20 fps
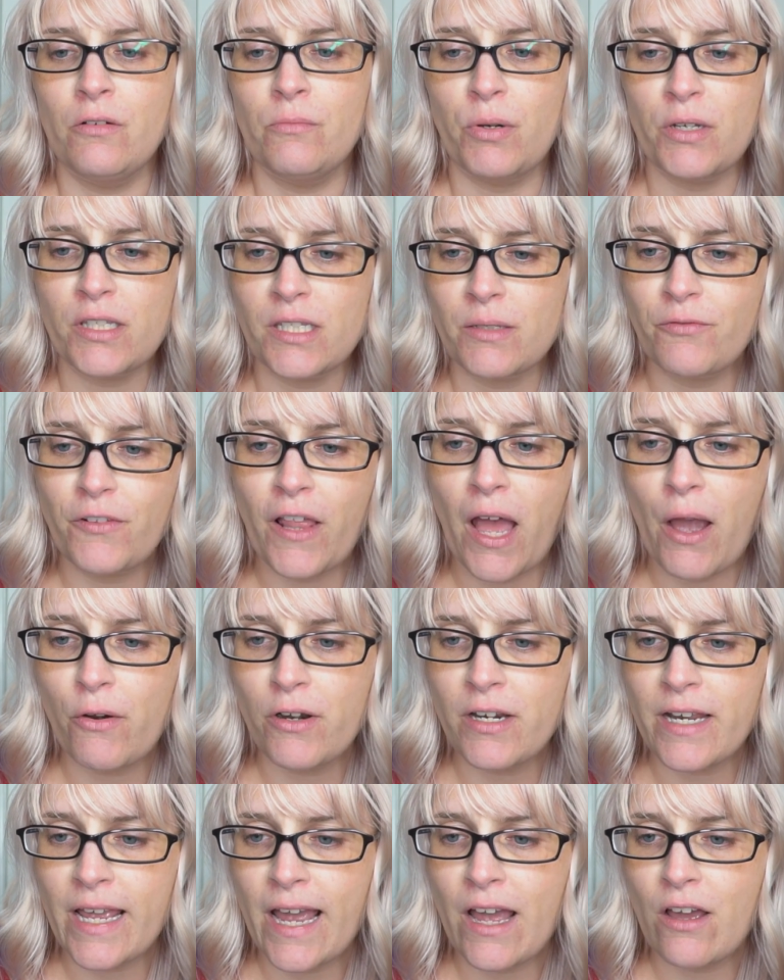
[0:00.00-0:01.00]
Put some
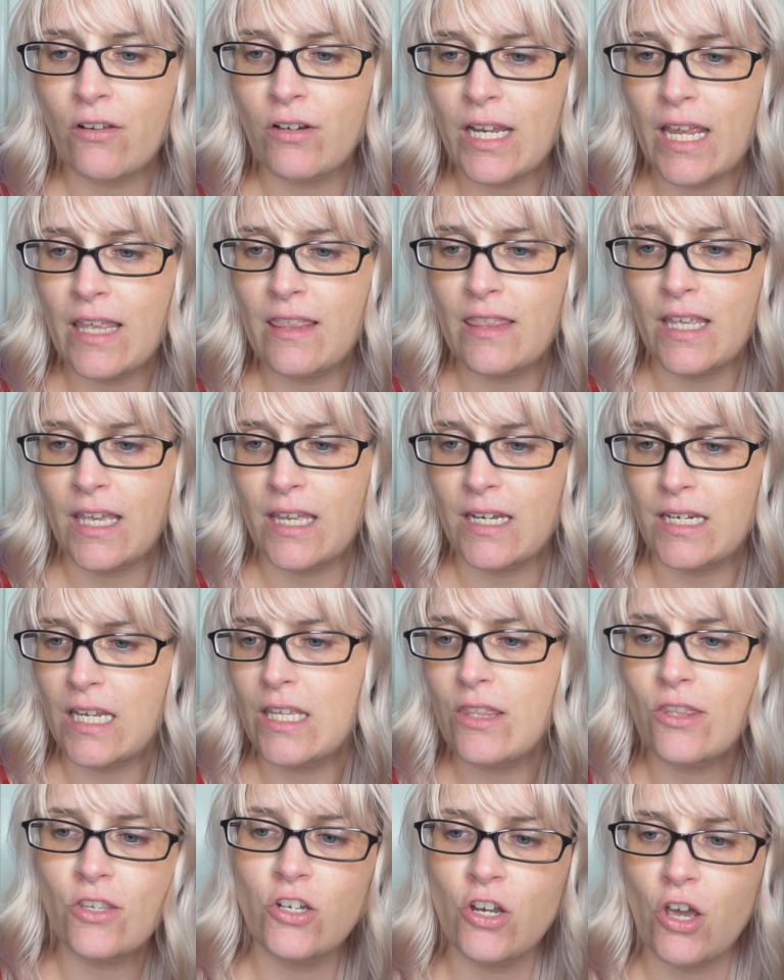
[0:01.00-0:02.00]
flour down and then
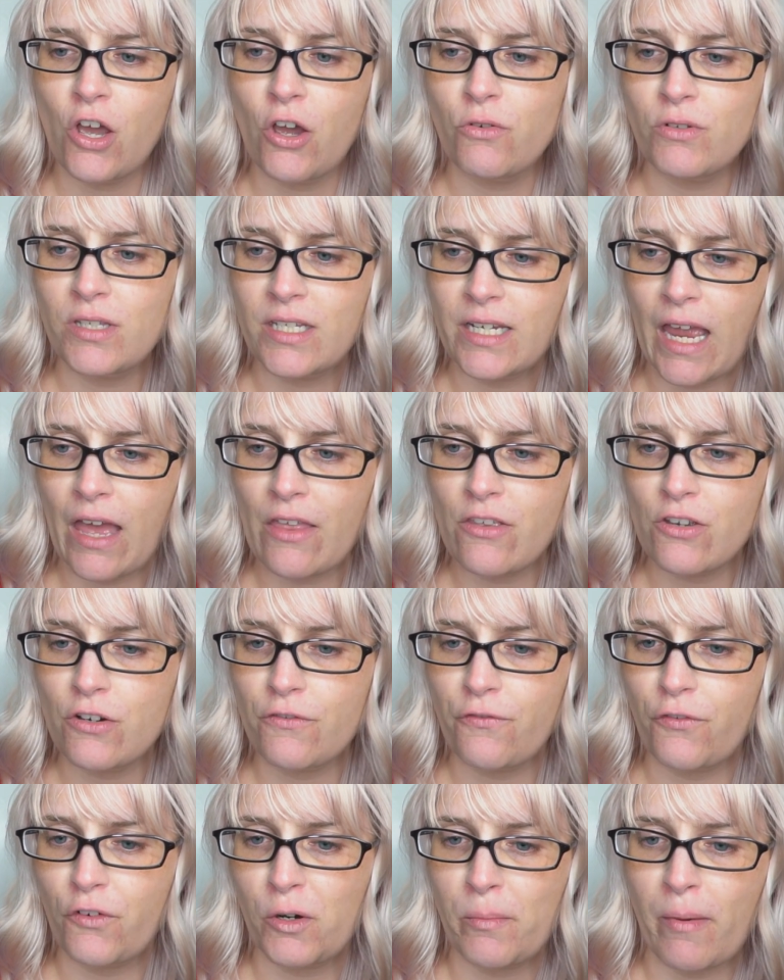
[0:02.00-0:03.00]
knead the dough together
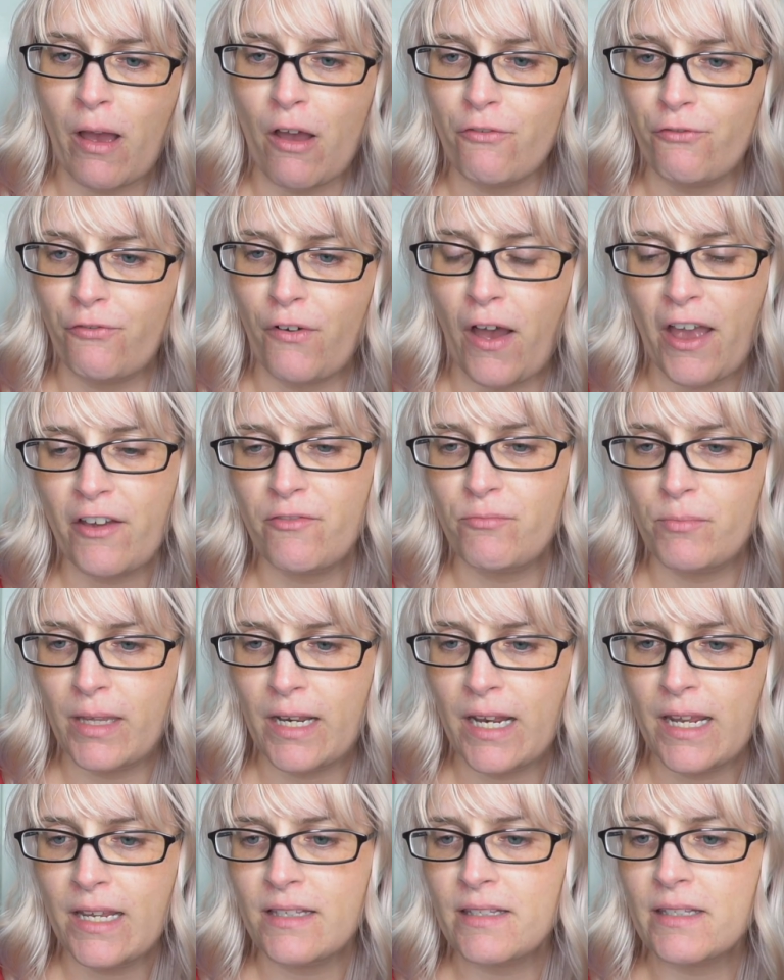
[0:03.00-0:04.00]
for about 5
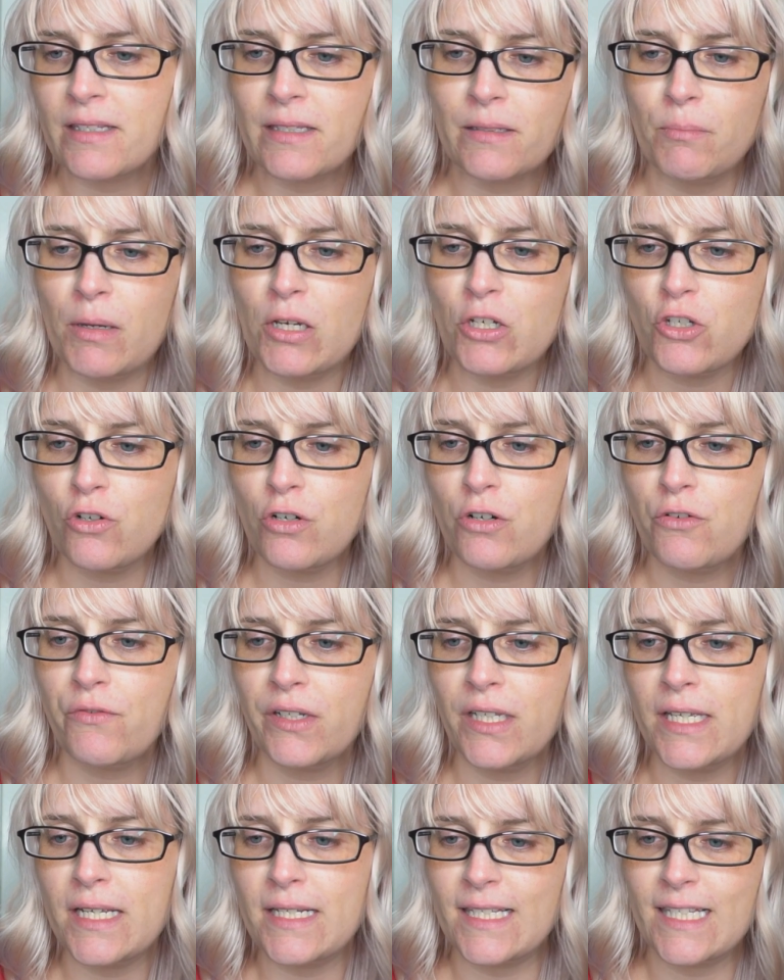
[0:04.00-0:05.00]
minutes. Make sure to
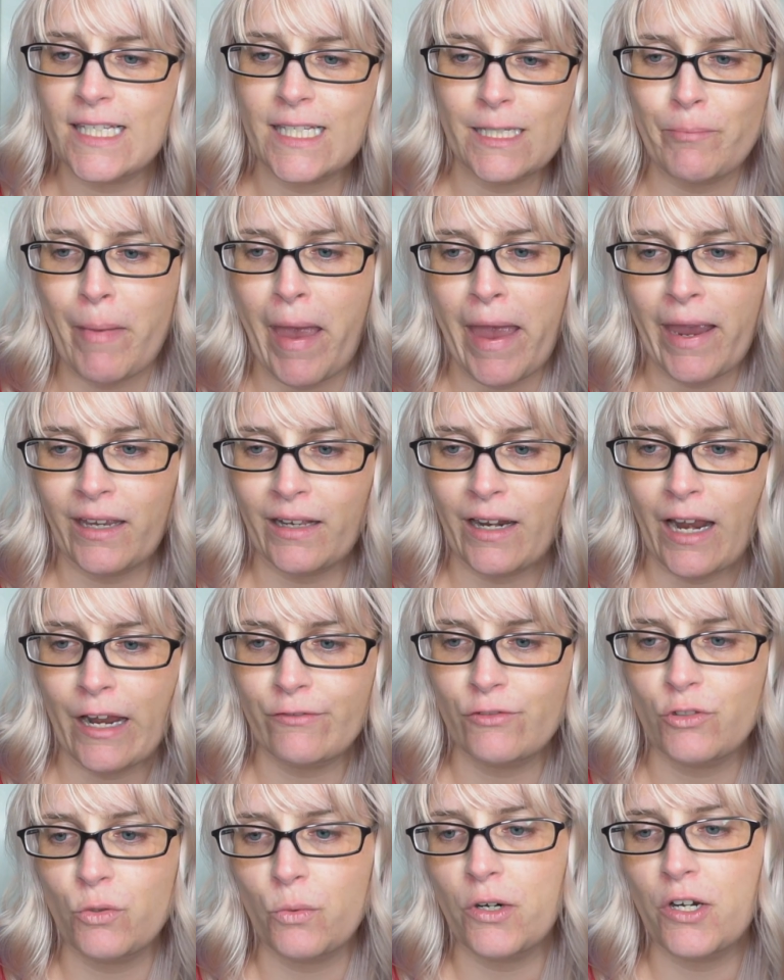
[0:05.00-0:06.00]
really smack it
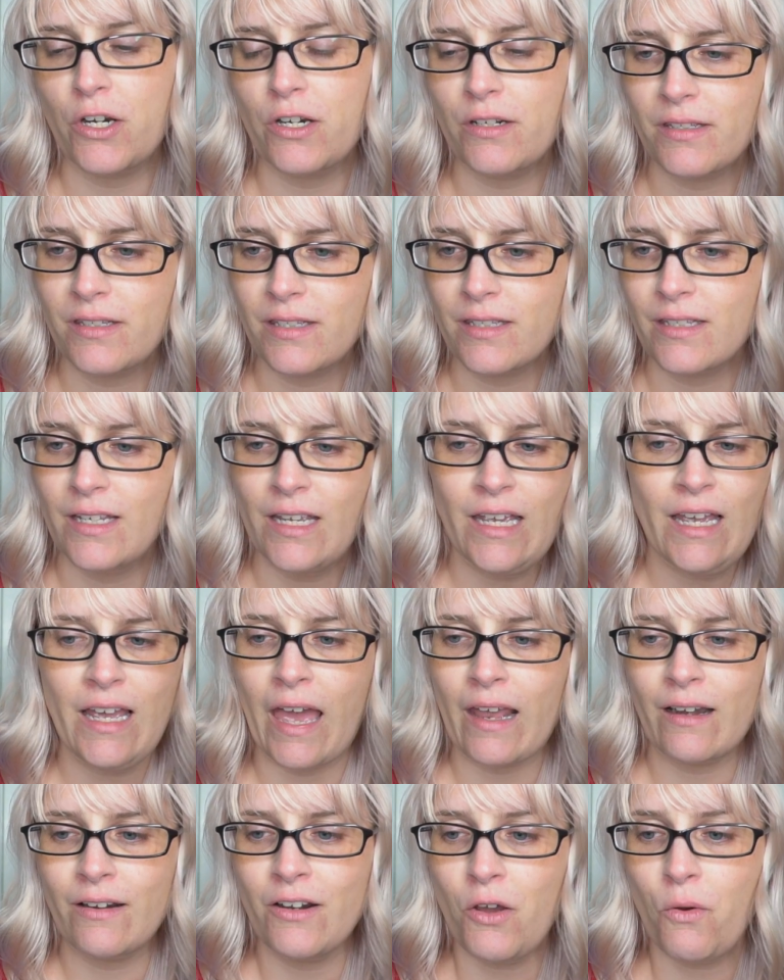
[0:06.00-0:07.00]
afterwards.
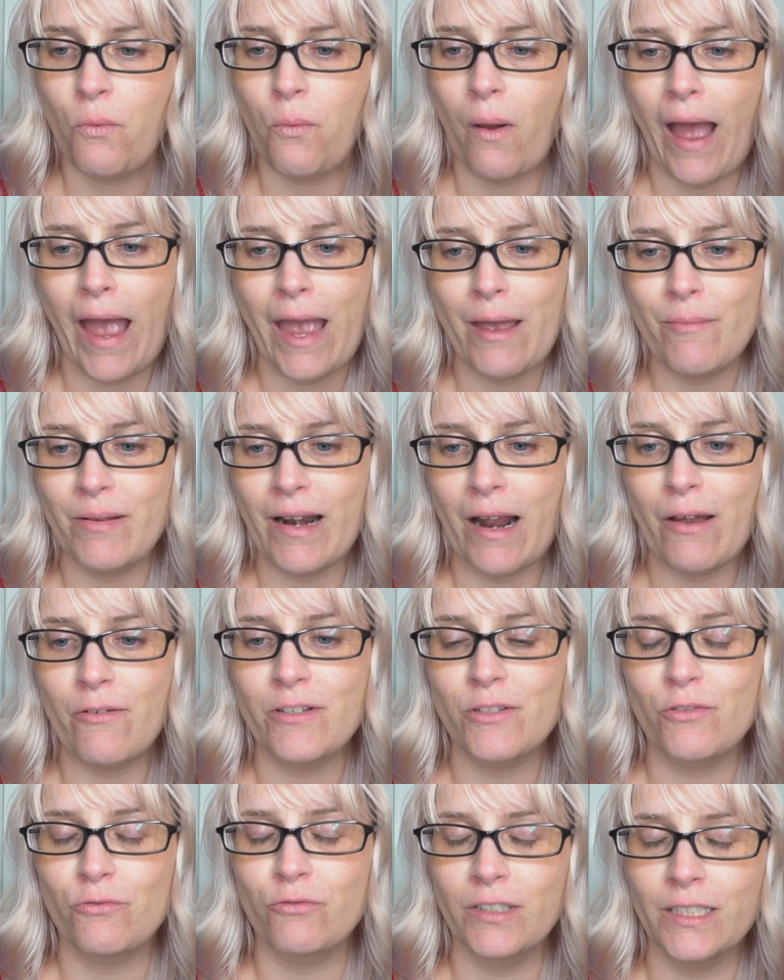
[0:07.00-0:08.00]
I don't know why, but I
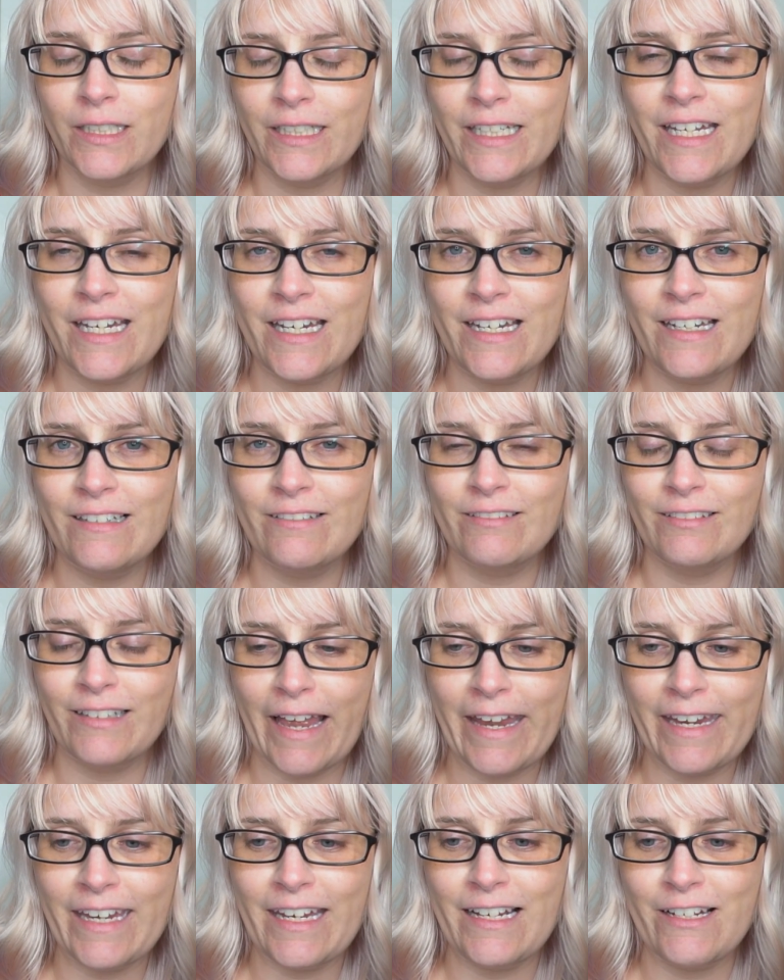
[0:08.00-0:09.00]
was really
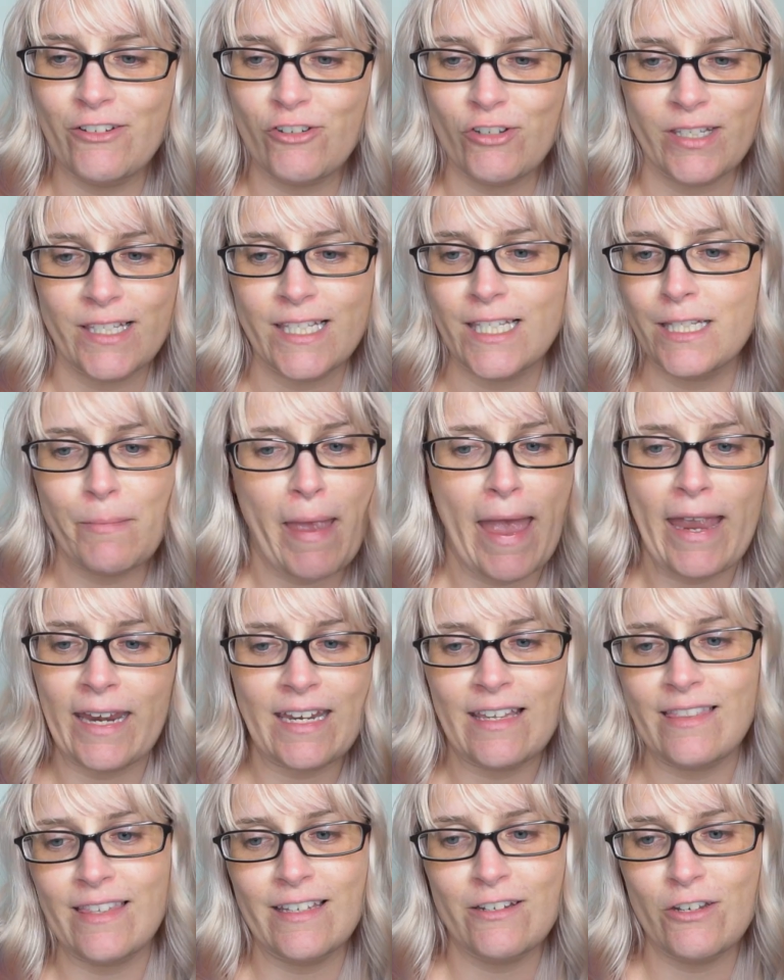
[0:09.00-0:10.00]
liking just
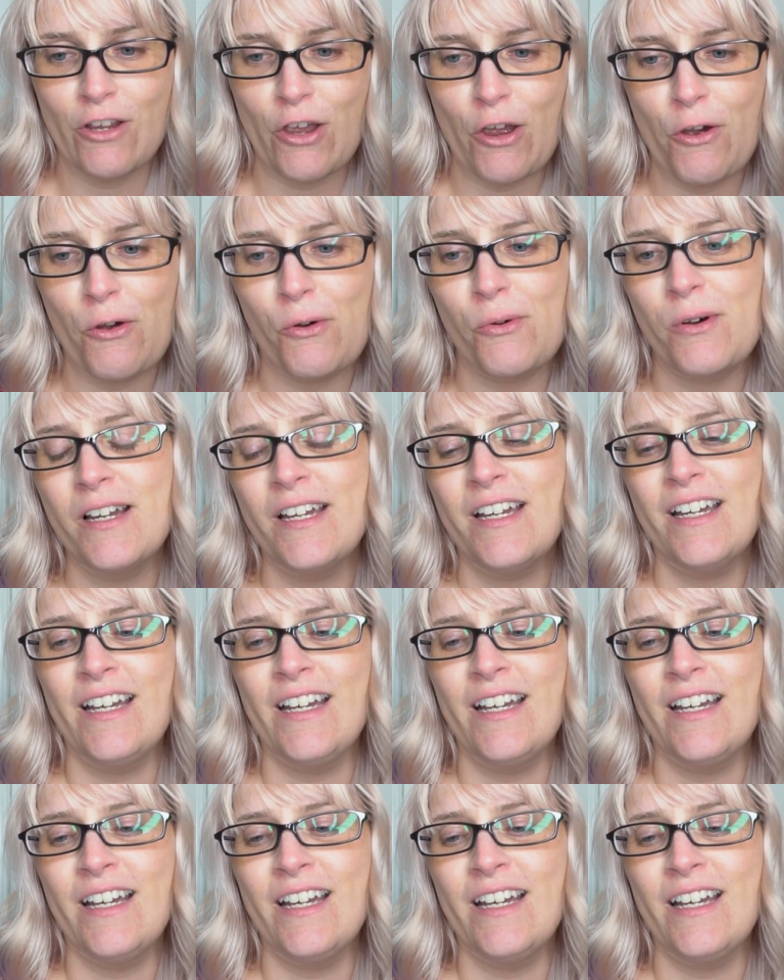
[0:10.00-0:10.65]
smacking the dough.